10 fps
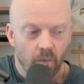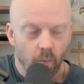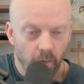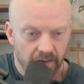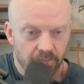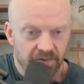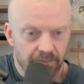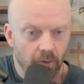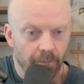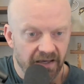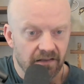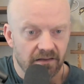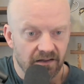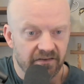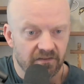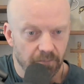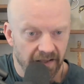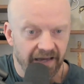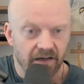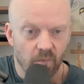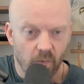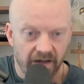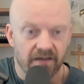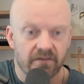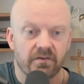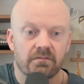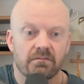When people paint things as black and white,